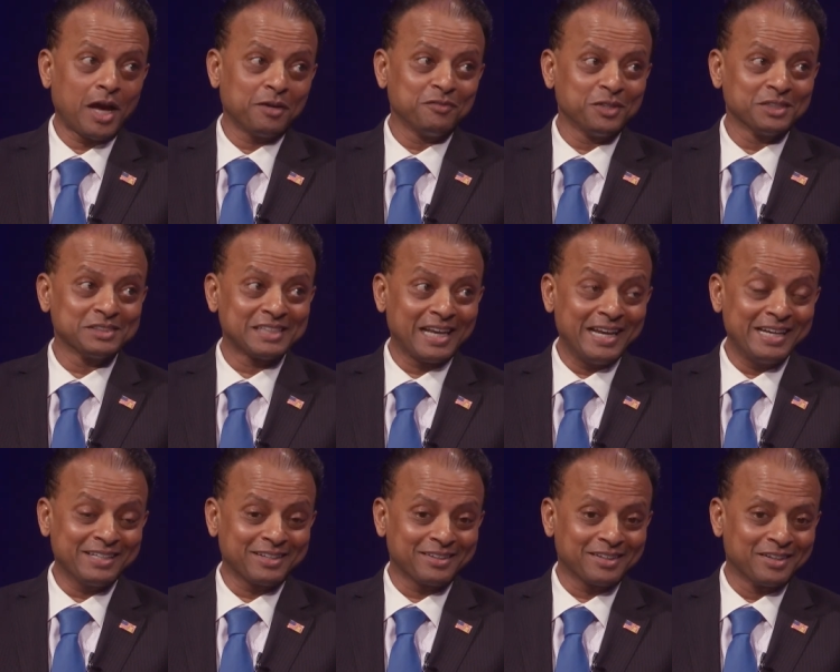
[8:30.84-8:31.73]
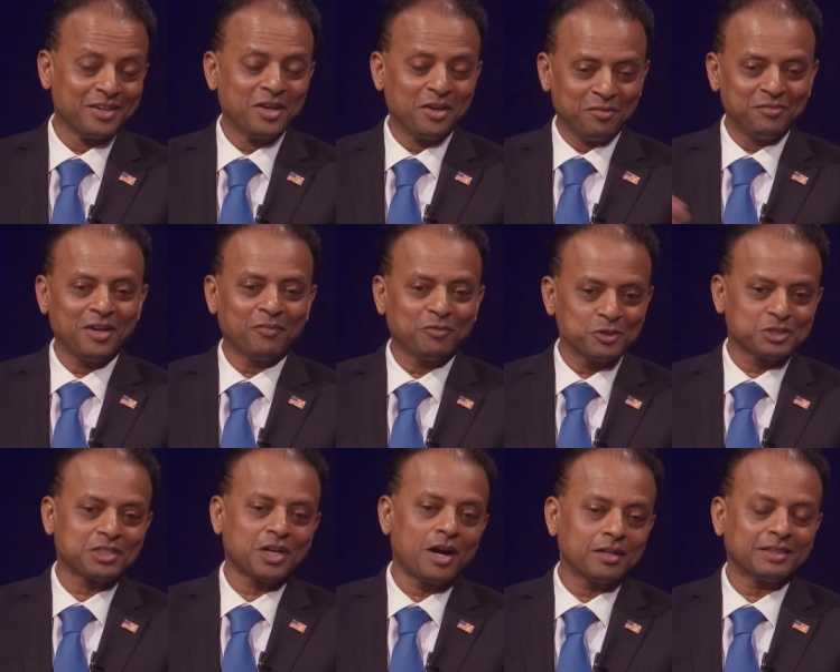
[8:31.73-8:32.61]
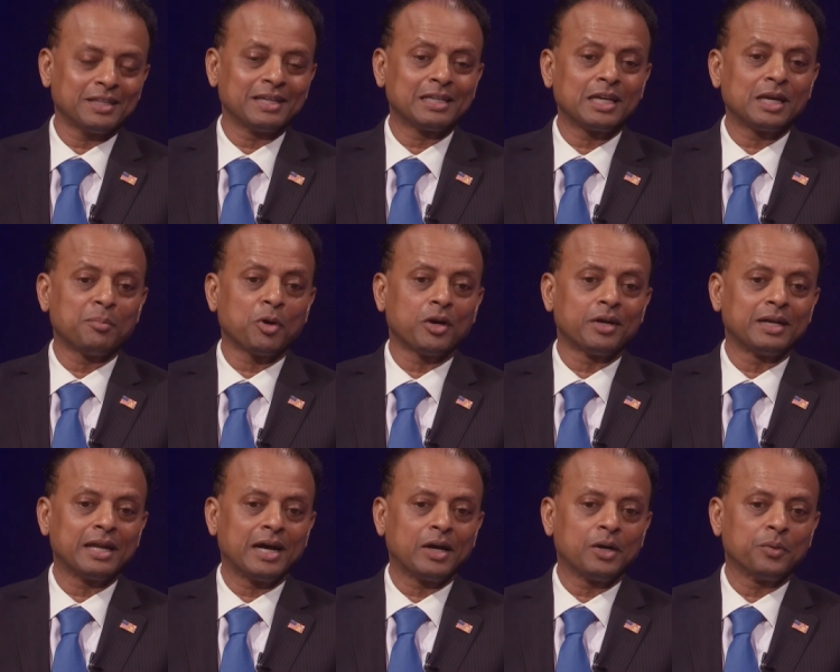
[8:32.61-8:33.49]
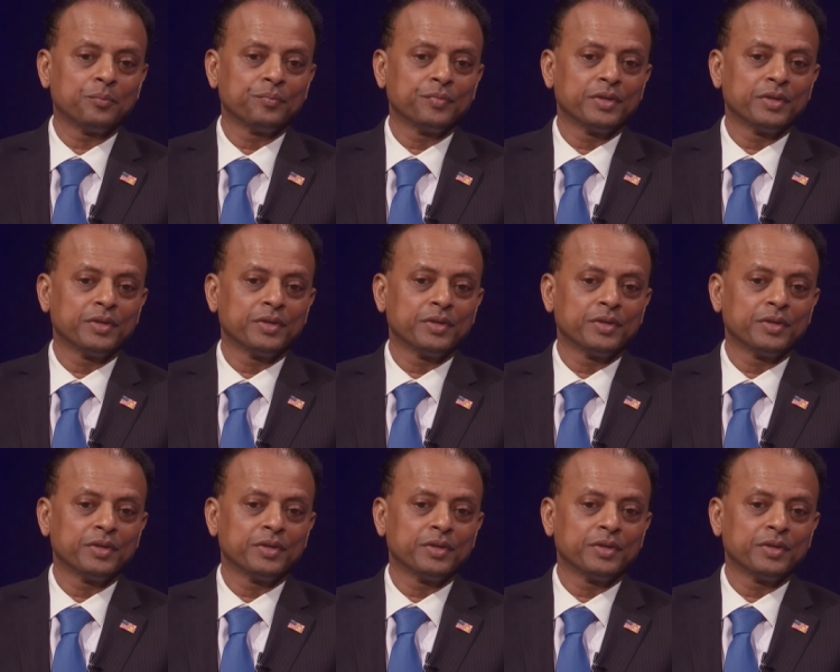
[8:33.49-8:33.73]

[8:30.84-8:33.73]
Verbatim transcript: five years later. We have to start thinking about it now.